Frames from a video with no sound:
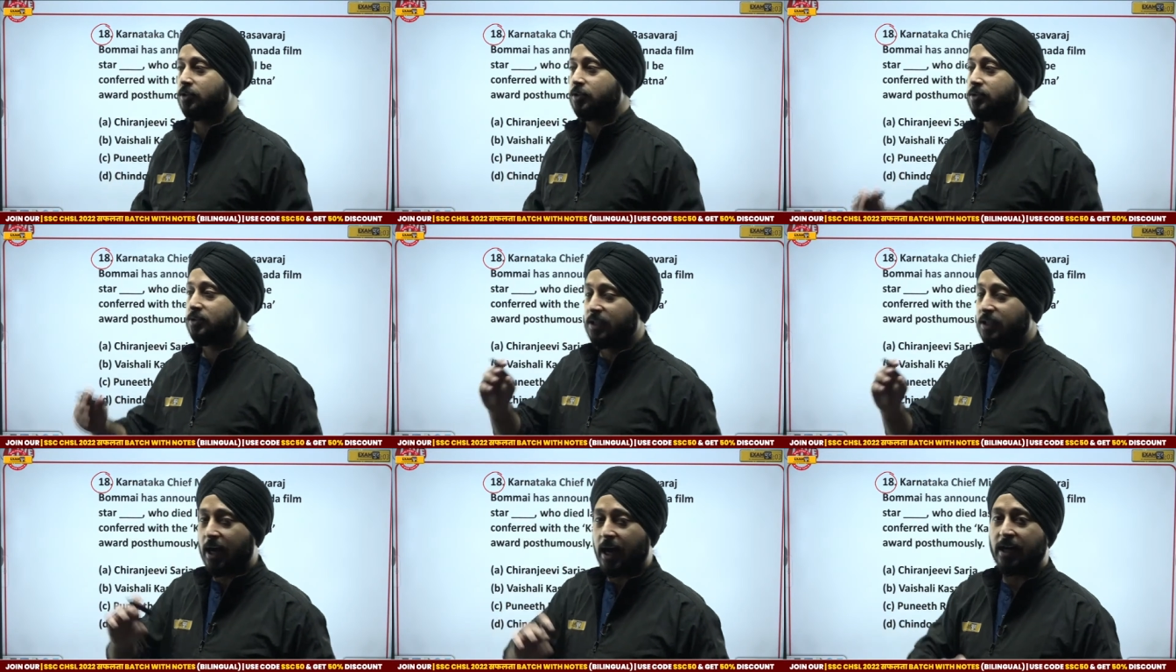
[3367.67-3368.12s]

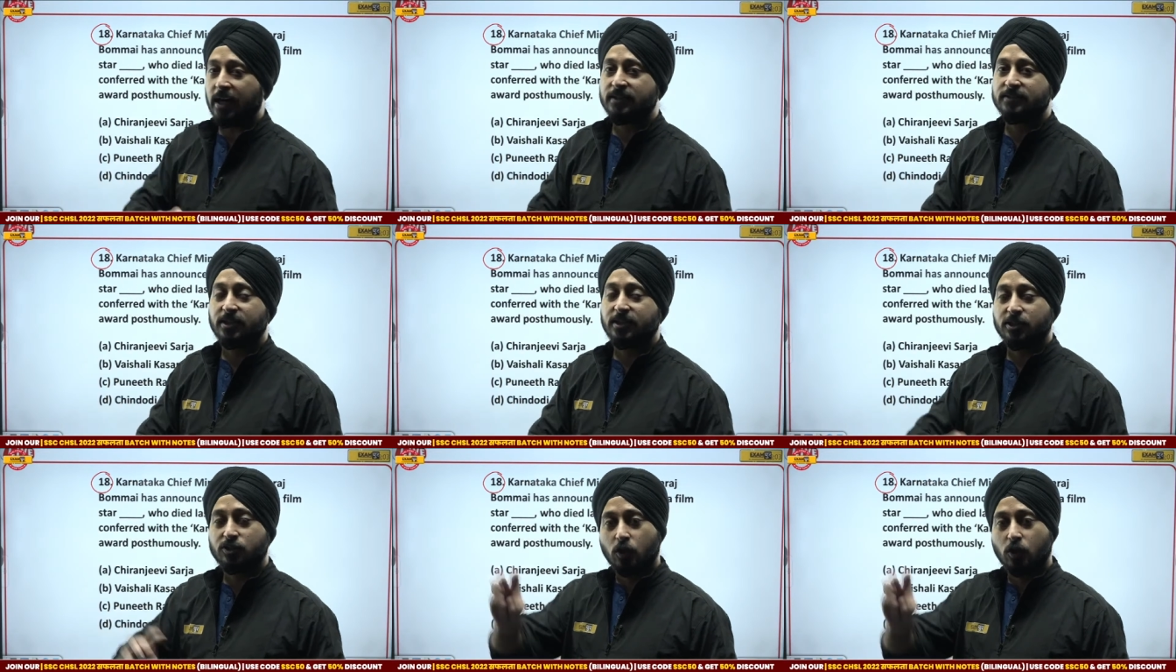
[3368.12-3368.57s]
the
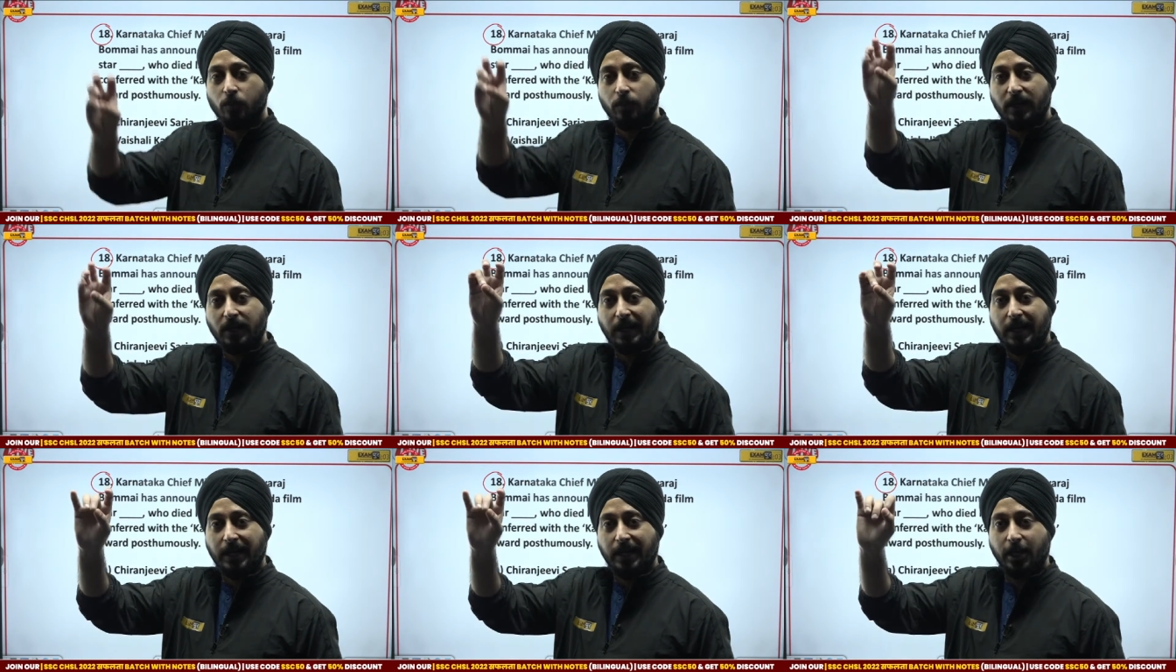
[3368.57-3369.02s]
answer should be
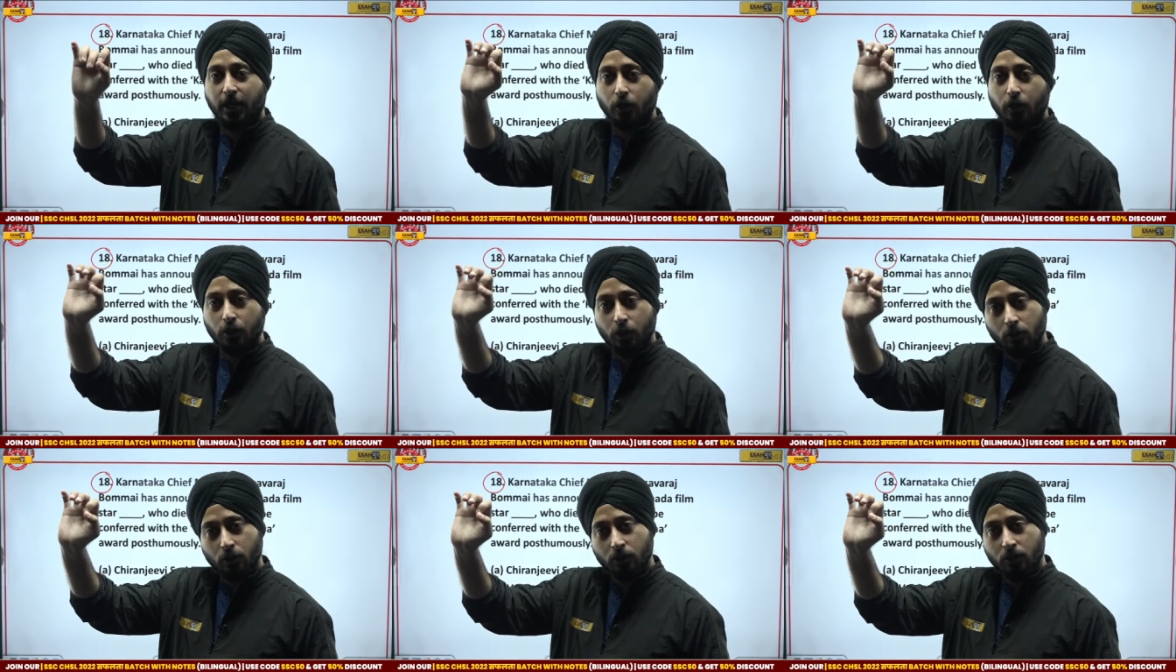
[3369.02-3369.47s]
clear to
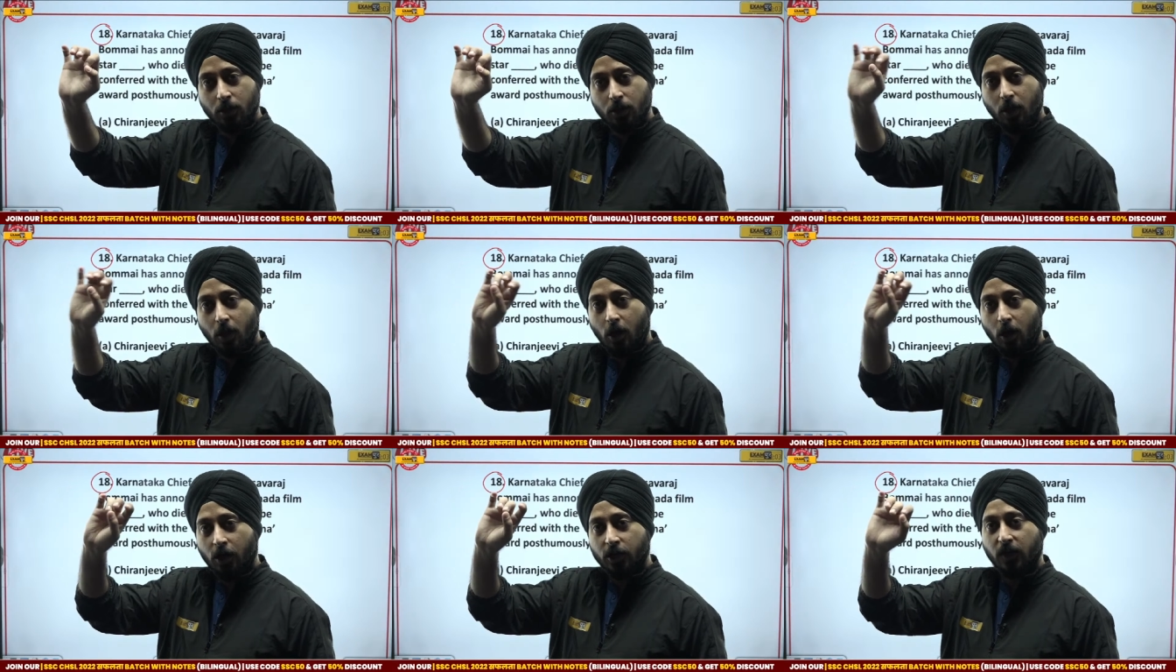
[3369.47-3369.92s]
you
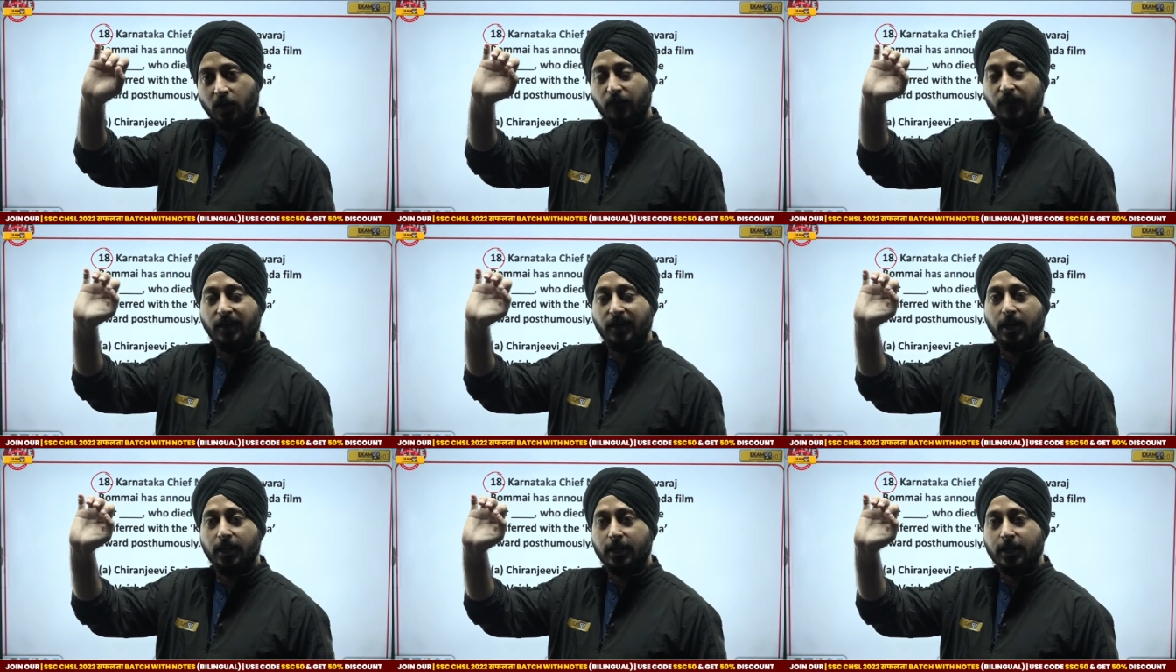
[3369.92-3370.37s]
on your
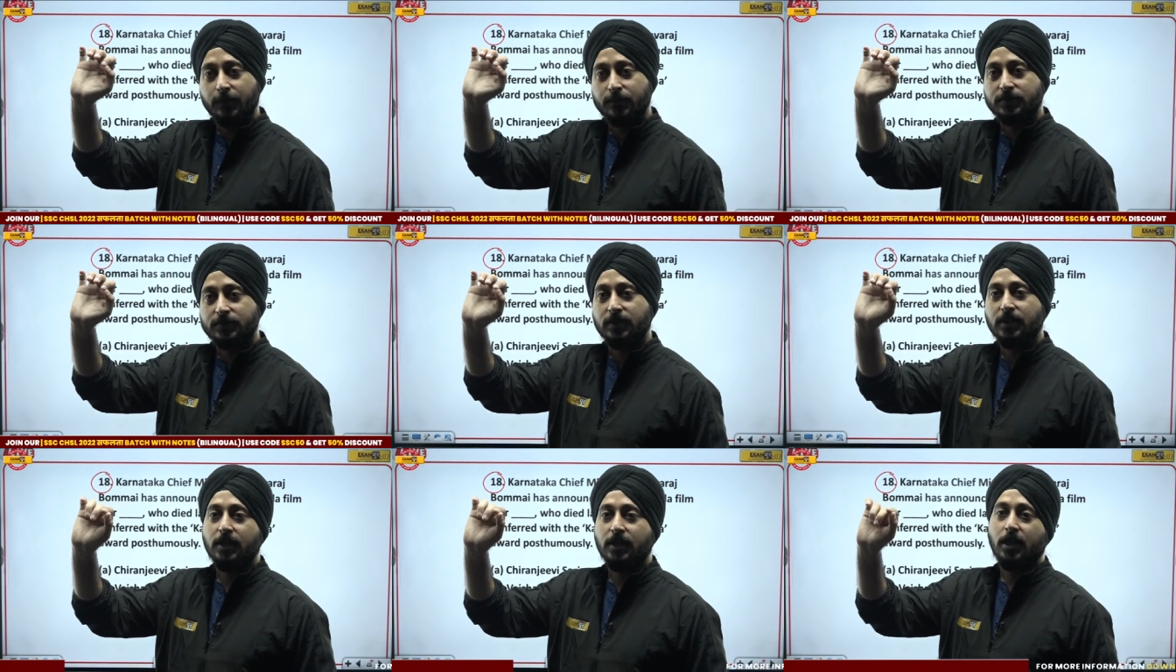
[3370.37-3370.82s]
fingertips.